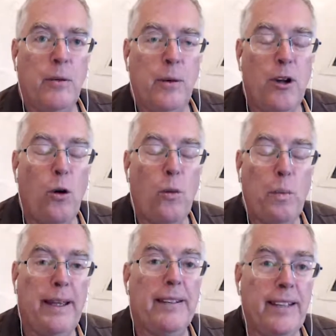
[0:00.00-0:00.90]
don't
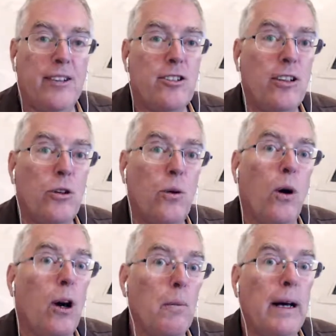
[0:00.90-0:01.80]
pay attention
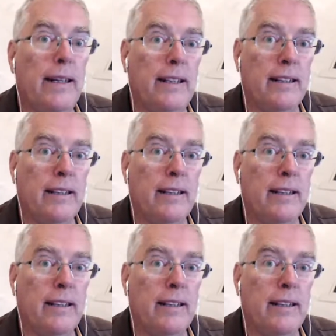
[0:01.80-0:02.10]
to our money